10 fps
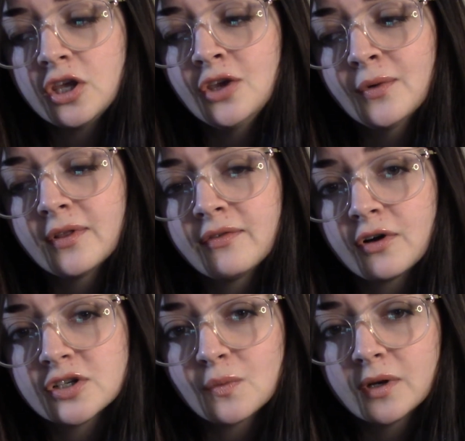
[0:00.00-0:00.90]
You were the
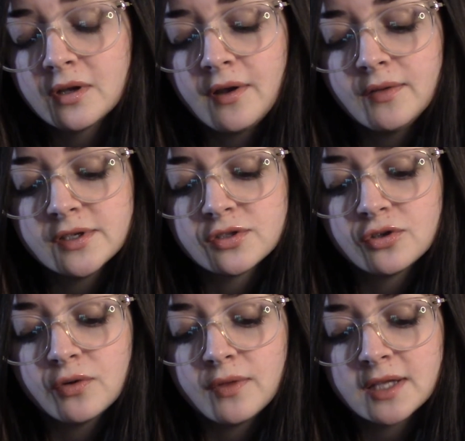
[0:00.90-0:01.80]
first one to know this
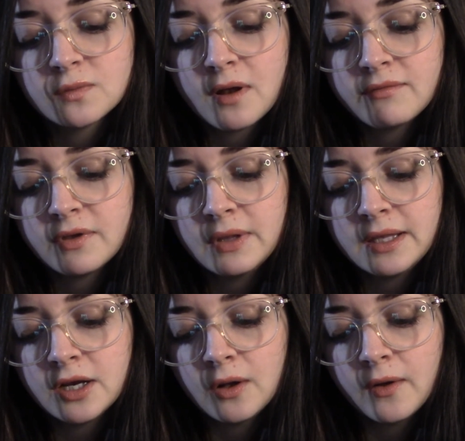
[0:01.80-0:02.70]
truth. That's what I'm
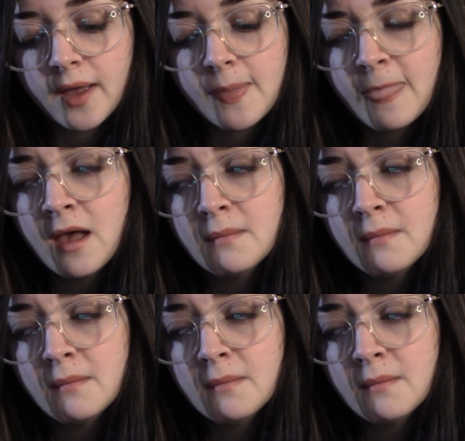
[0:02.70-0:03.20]
feeling here, okay?